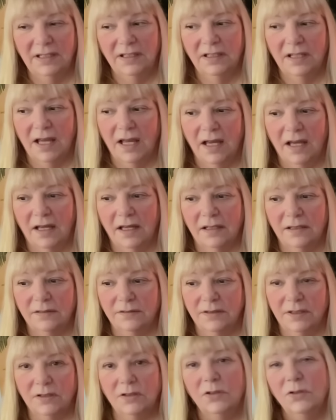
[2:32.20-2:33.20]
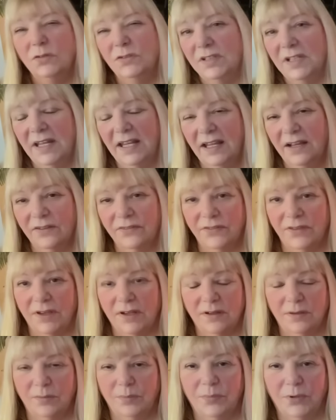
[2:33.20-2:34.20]
uh, the loosening of
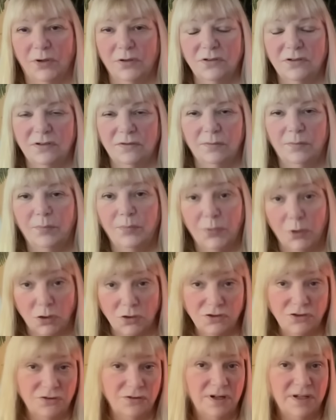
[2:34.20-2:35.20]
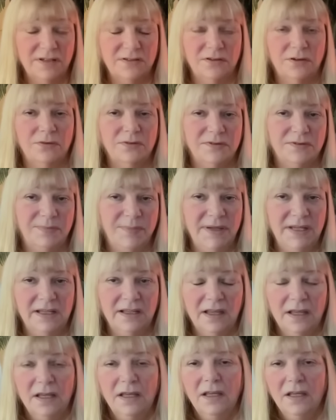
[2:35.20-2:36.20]
the purse person string, so to speak.
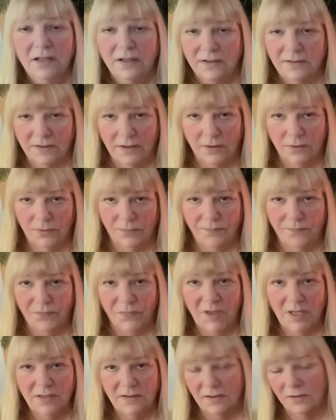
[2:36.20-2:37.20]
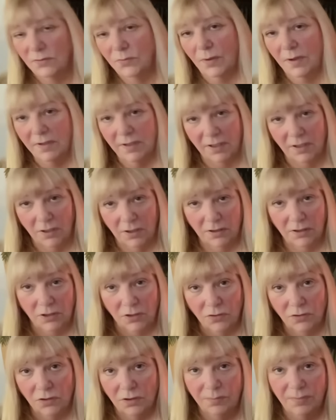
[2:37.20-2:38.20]
So this is where the,
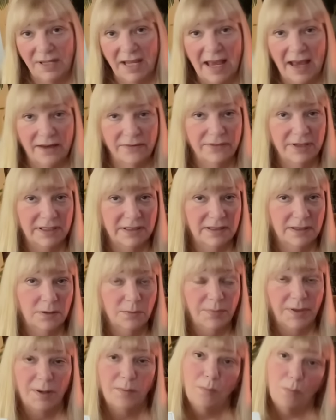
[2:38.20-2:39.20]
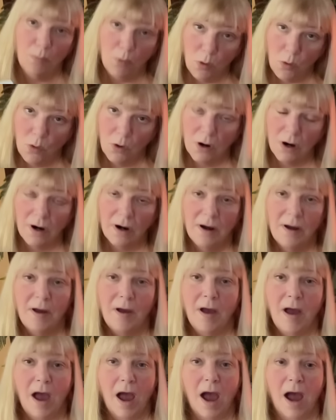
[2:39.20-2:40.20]
you could be having a little bit more
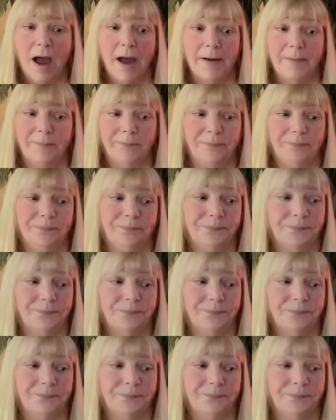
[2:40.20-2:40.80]
um,